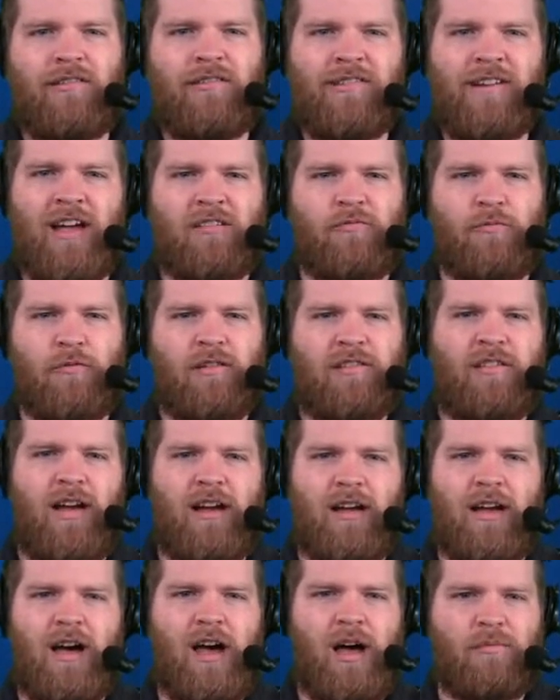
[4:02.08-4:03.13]
is
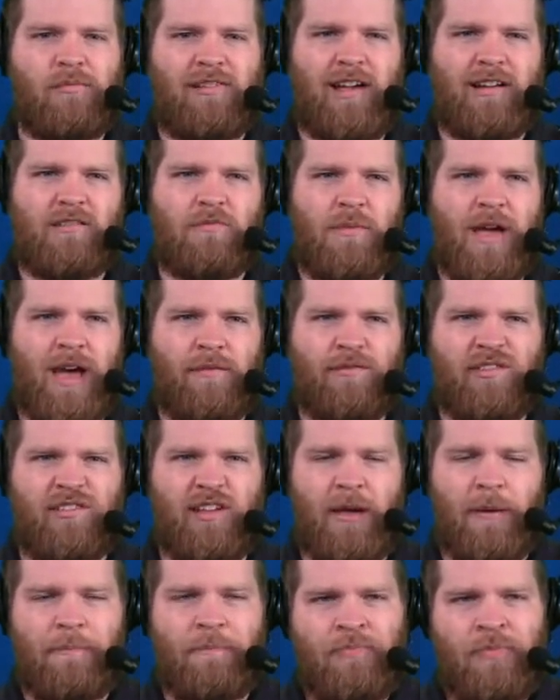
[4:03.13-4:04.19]

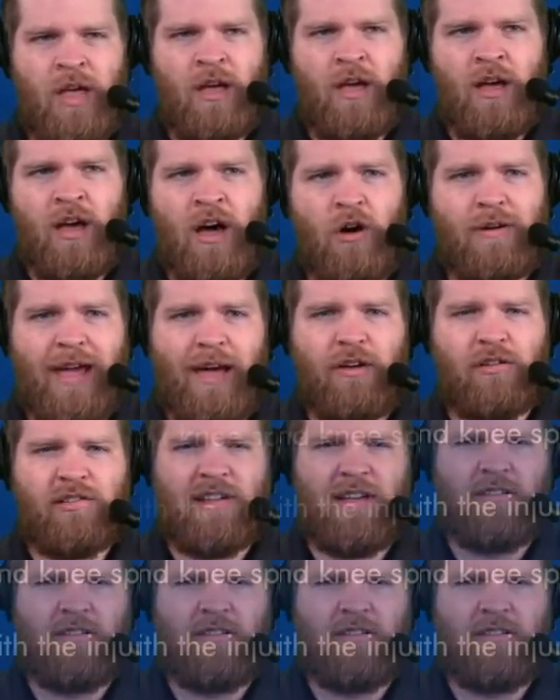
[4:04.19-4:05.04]
chatsports.com/MavZip. Okay, let's